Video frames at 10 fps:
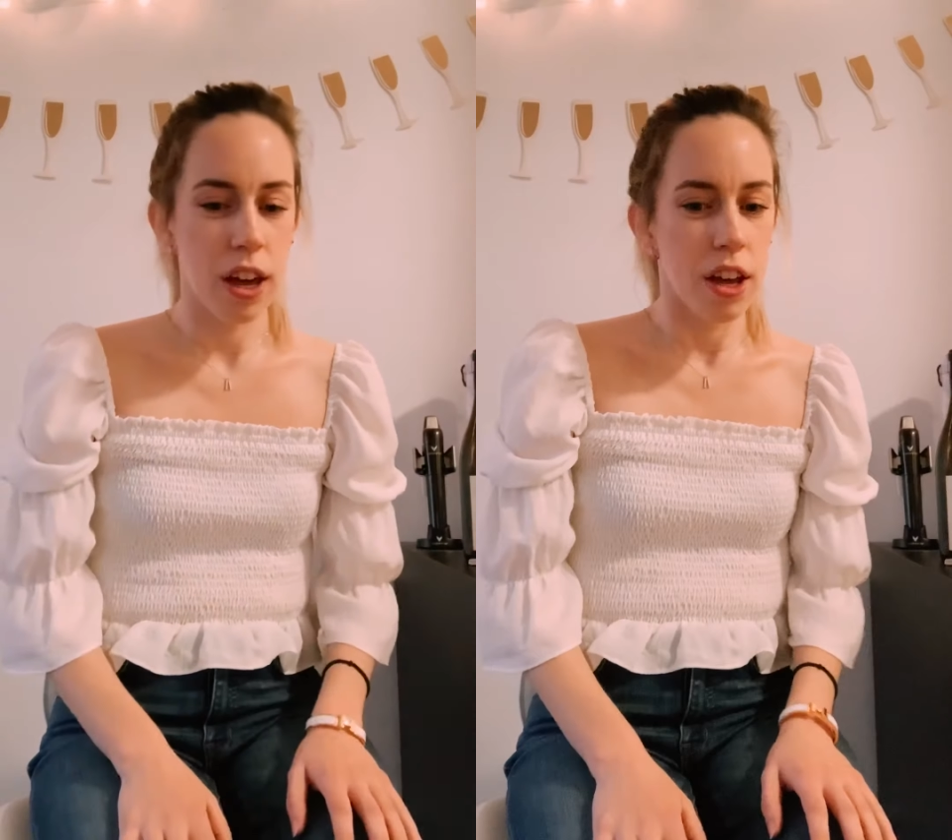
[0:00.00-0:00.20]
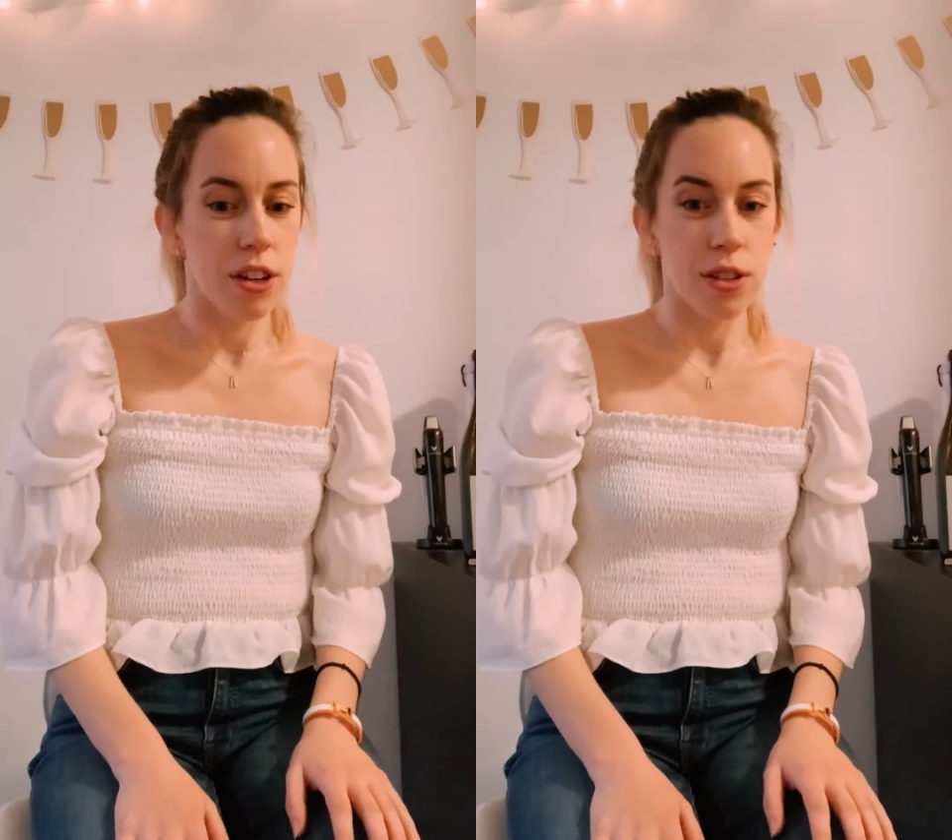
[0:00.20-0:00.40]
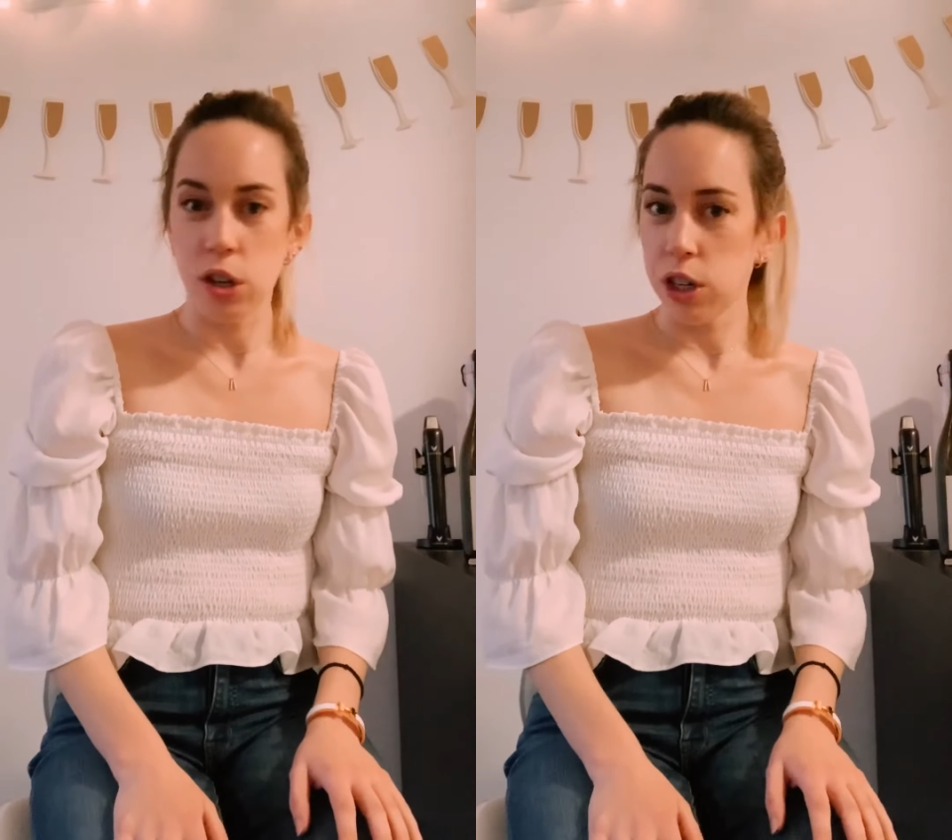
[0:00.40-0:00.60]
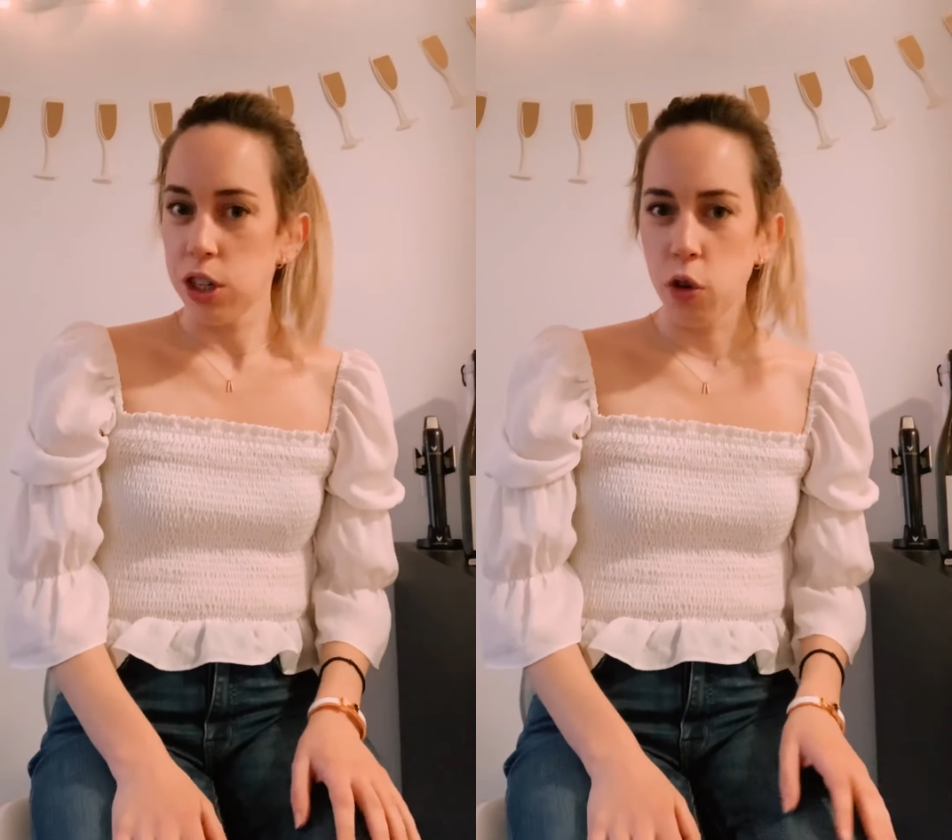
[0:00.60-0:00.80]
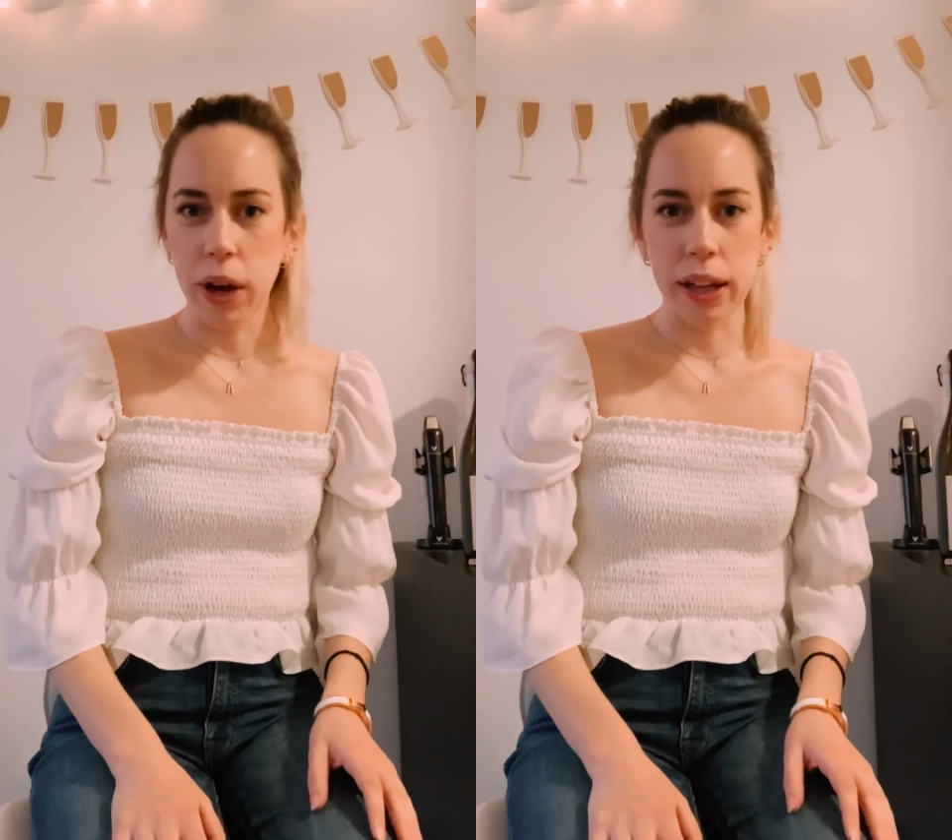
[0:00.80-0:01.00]
So
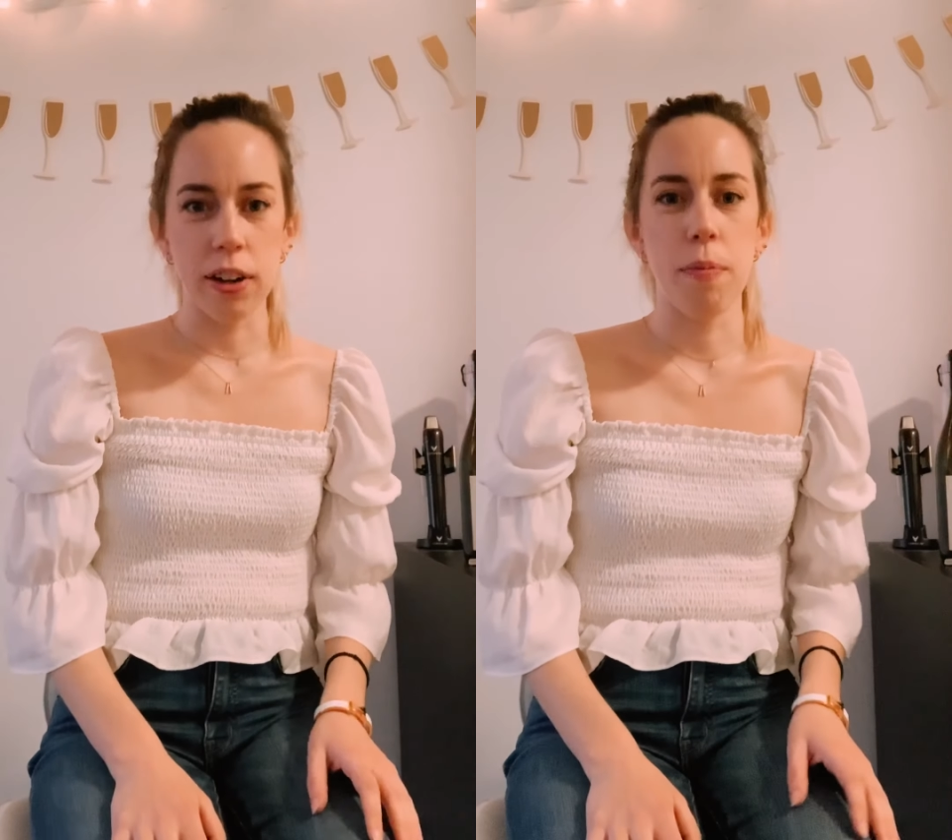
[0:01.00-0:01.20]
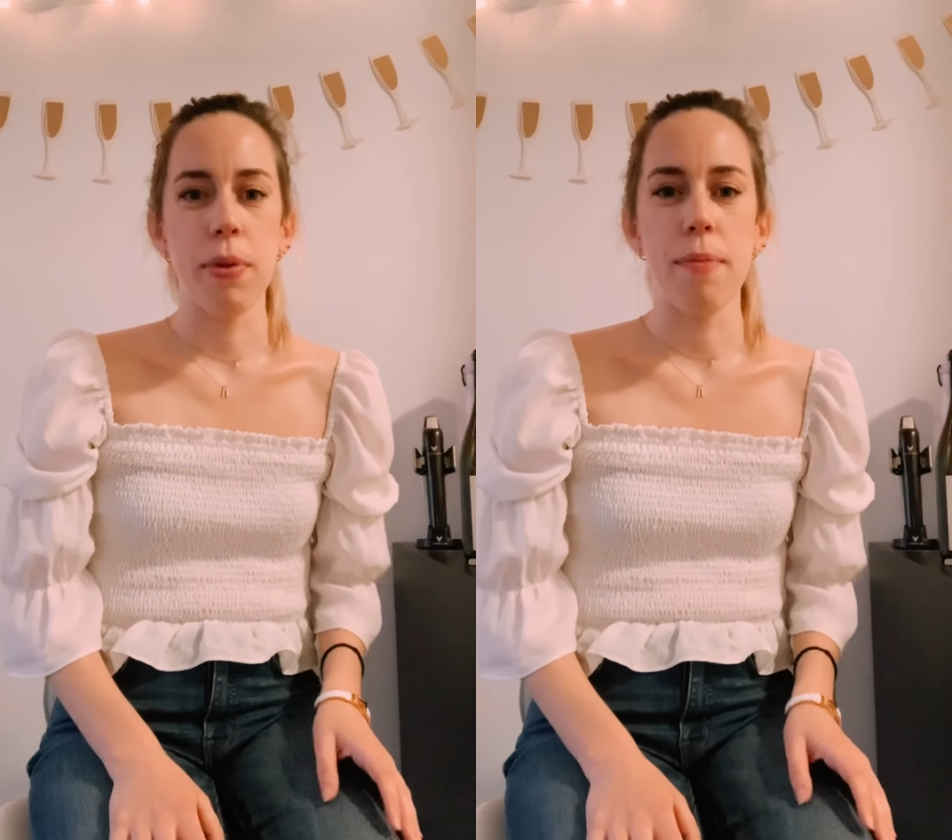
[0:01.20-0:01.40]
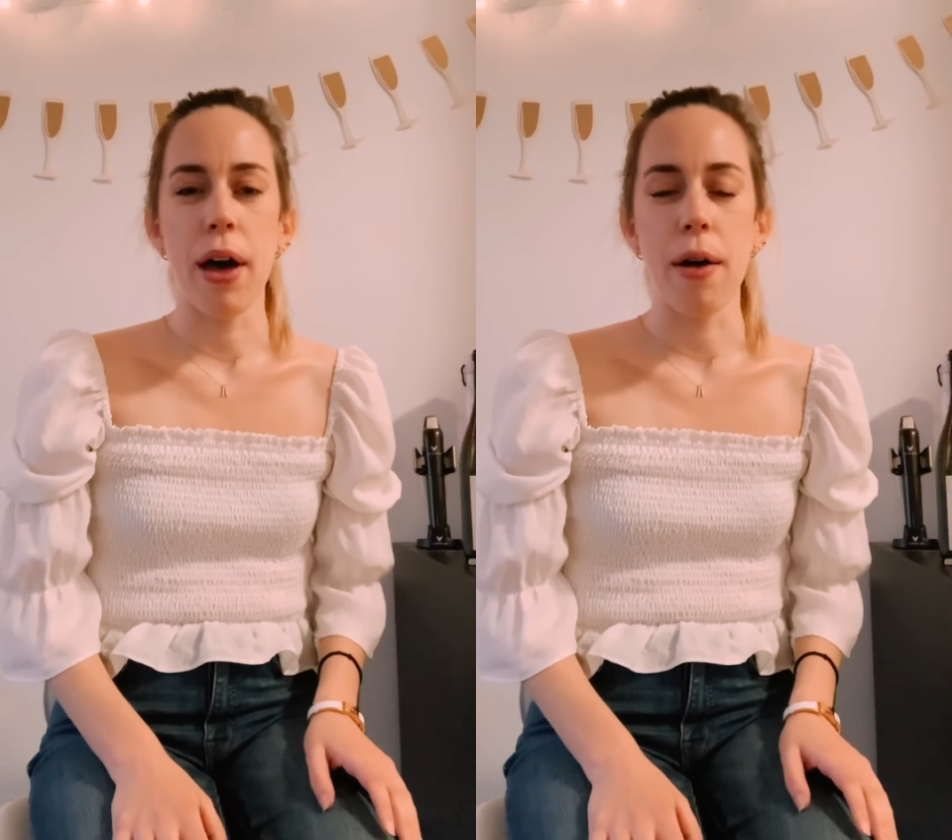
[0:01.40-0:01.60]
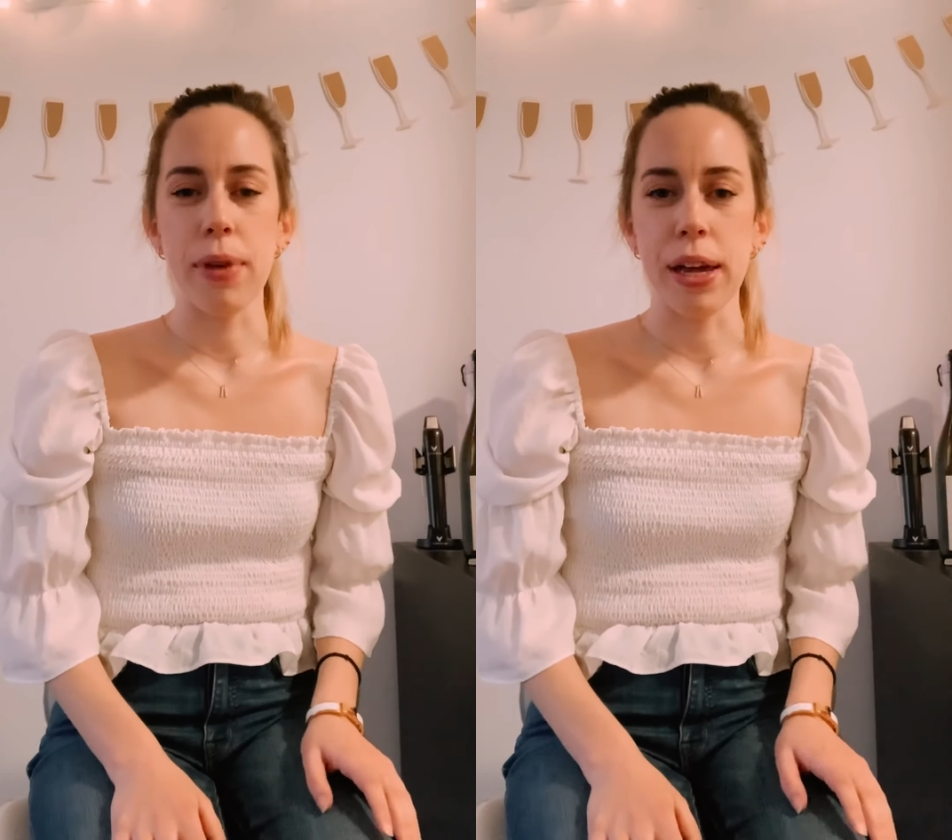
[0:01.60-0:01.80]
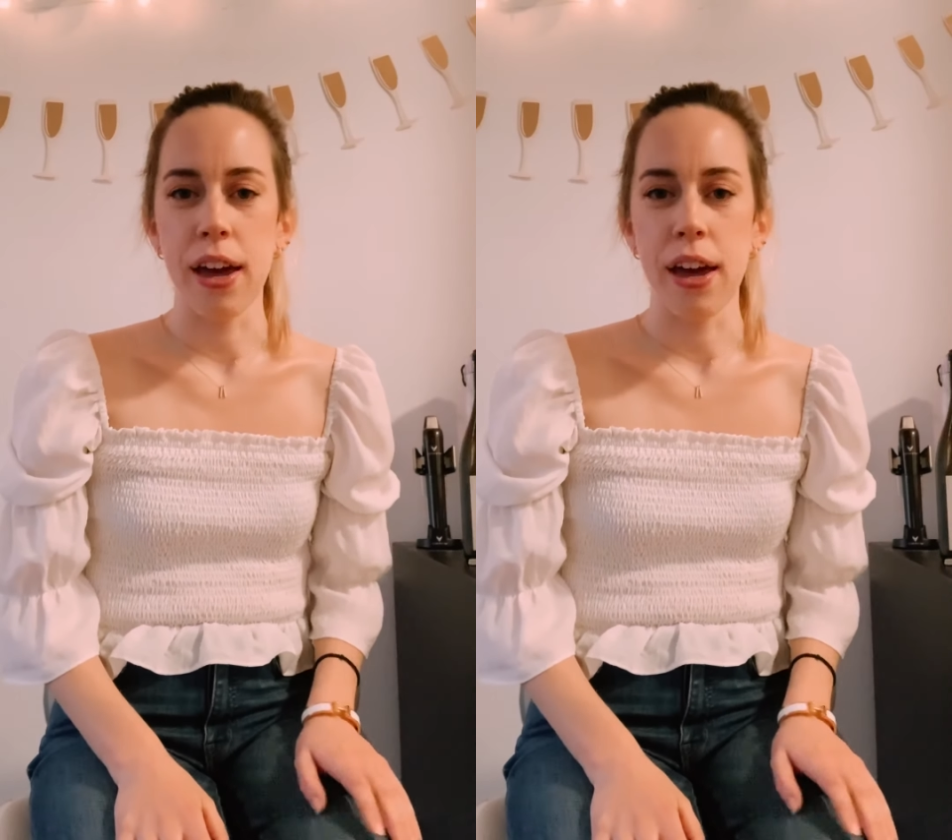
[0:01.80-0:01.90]
just a quick little bit about me.